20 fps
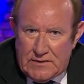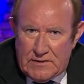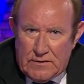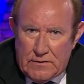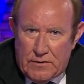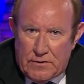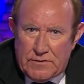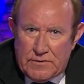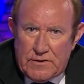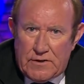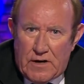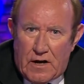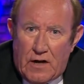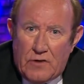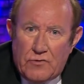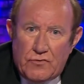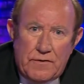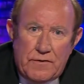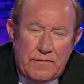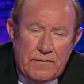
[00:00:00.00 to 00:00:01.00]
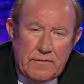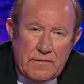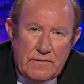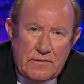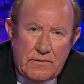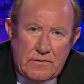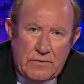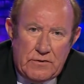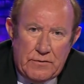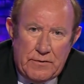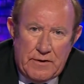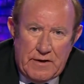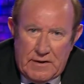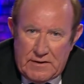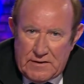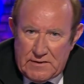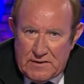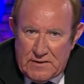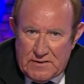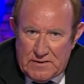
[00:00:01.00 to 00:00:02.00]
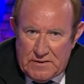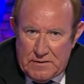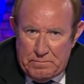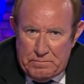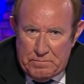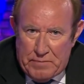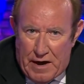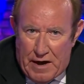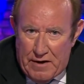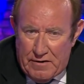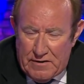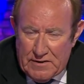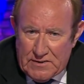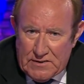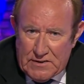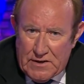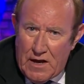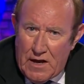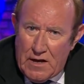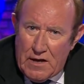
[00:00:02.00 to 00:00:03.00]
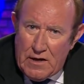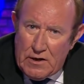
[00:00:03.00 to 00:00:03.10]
slaughtered 132 innocents in Paris